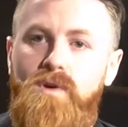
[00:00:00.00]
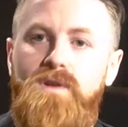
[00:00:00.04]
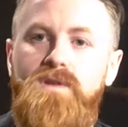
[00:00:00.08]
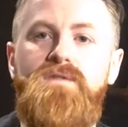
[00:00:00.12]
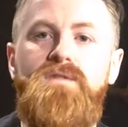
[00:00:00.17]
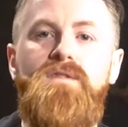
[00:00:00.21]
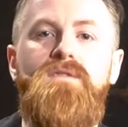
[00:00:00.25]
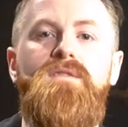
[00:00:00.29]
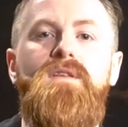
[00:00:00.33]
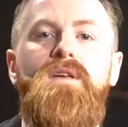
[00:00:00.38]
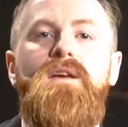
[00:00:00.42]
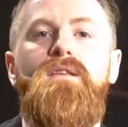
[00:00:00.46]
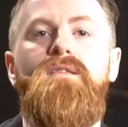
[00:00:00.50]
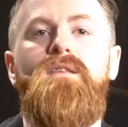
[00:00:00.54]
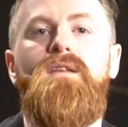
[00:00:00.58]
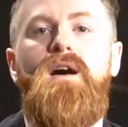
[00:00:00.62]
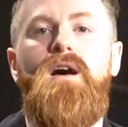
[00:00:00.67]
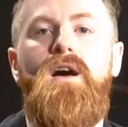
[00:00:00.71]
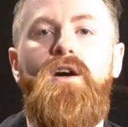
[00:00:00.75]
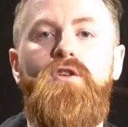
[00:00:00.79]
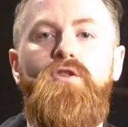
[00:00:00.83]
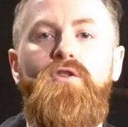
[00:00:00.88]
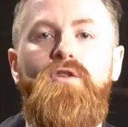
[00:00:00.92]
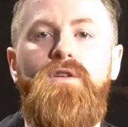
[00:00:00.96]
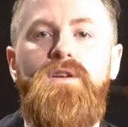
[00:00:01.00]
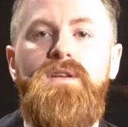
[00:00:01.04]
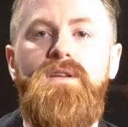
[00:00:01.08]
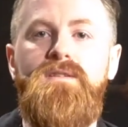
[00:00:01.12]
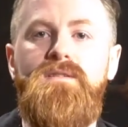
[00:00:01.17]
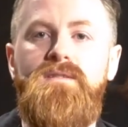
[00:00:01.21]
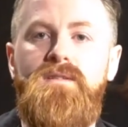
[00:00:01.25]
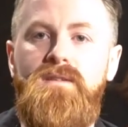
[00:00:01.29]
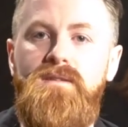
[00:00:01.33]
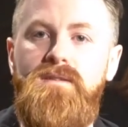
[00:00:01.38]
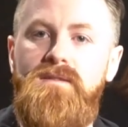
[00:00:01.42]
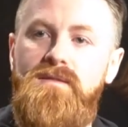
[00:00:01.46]
What is a thing that an
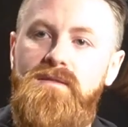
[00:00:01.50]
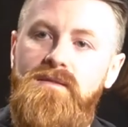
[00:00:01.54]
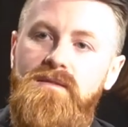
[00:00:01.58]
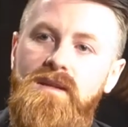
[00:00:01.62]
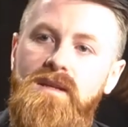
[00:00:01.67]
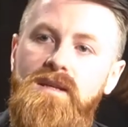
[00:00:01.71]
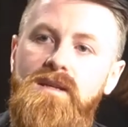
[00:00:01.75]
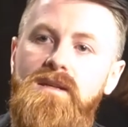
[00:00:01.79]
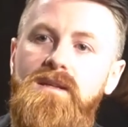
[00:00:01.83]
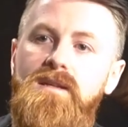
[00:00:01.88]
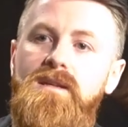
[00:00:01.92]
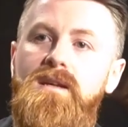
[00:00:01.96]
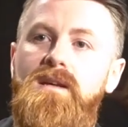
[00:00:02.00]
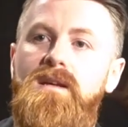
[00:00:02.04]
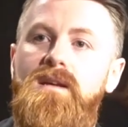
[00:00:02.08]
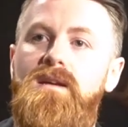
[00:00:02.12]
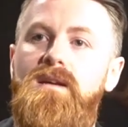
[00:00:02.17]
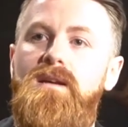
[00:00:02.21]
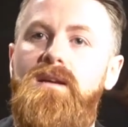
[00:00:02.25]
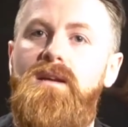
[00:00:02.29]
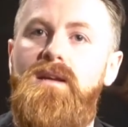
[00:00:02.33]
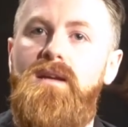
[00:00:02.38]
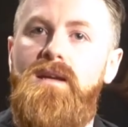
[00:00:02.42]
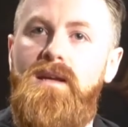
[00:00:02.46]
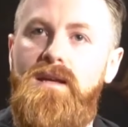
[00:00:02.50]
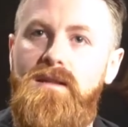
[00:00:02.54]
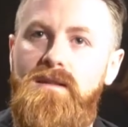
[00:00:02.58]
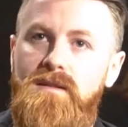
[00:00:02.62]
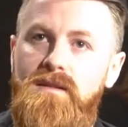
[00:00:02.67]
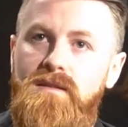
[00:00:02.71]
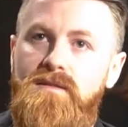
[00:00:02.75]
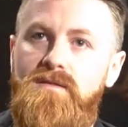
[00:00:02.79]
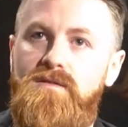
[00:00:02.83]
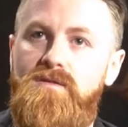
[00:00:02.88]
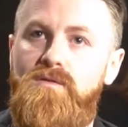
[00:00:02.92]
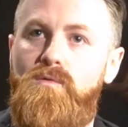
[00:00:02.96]
audience can see in
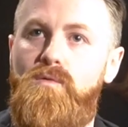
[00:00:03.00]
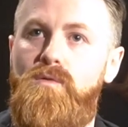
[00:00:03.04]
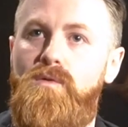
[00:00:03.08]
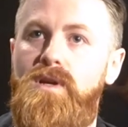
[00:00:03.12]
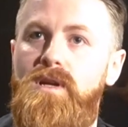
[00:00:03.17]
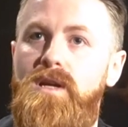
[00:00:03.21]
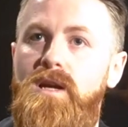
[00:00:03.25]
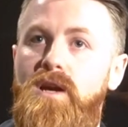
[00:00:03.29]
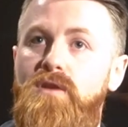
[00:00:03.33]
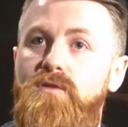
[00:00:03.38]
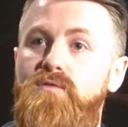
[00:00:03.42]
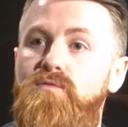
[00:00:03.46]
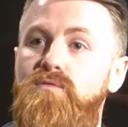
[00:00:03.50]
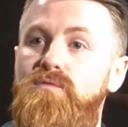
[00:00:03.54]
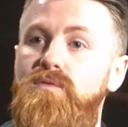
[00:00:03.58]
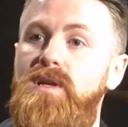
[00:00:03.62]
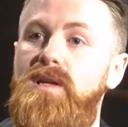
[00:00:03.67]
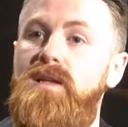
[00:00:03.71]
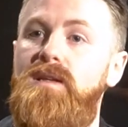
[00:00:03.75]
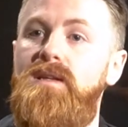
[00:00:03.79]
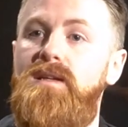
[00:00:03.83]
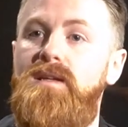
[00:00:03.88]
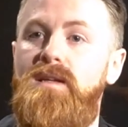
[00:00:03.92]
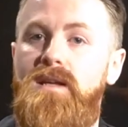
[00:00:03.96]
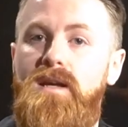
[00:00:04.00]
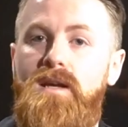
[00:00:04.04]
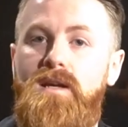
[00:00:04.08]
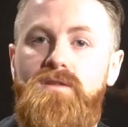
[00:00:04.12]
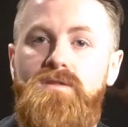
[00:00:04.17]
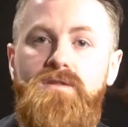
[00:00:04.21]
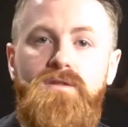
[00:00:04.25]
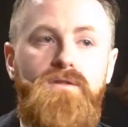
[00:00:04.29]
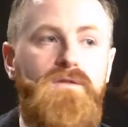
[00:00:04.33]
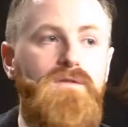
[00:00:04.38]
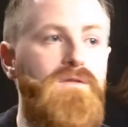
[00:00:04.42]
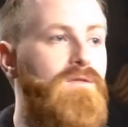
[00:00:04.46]
this story and really connect
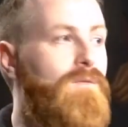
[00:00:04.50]
to?